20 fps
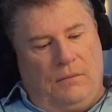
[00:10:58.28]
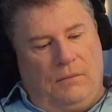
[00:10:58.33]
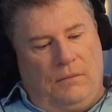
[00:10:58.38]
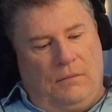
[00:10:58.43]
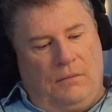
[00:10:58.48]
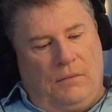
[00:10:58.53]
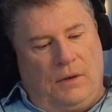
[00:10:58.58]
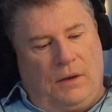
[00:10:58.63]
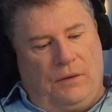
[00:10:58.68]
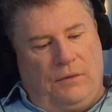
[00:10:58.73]

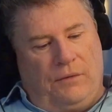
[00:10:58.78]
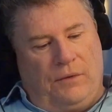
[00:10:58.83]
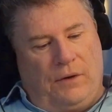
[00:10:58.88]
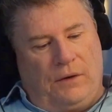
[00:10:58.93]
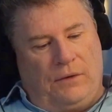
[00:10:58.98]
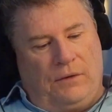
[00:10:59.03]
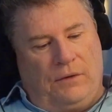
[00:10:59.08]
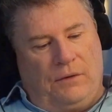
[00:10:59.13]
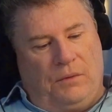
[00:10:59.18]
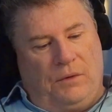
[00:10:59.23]

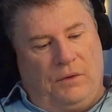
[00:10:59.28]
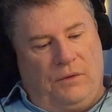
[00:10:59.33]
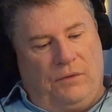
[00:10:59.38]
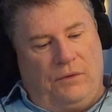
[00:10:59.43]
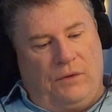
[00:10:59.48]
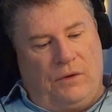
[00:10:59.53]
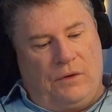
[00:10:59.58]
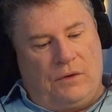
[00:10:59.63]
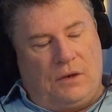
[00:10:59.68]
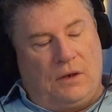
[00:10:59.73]
manufactures, one of the
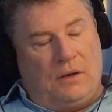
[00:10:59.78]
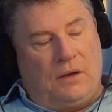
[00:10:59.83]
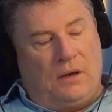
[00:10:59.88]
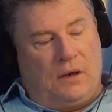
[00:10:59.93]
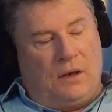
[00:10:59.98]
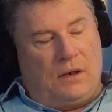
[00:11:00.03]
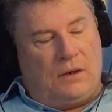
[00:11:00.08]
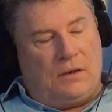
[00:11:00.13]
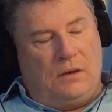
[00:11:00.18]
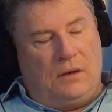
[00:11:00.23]
first
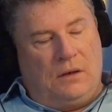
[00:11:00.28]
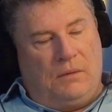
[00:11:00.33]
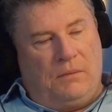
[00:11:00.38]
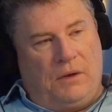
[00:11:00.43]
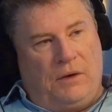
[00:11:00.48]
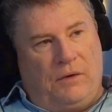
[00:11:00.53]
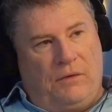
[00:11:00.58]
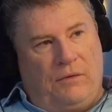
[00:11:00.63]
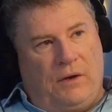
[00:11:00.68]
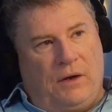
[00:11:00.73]
actually that
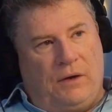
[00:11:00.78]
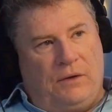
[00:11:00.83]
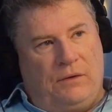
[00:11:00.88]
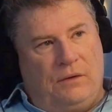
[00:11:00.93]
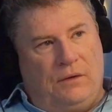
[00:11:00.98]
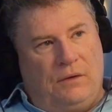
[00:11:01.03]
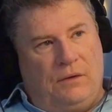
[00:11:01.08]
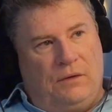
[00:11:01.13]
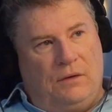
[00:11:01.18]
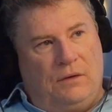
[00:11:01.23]
manufactured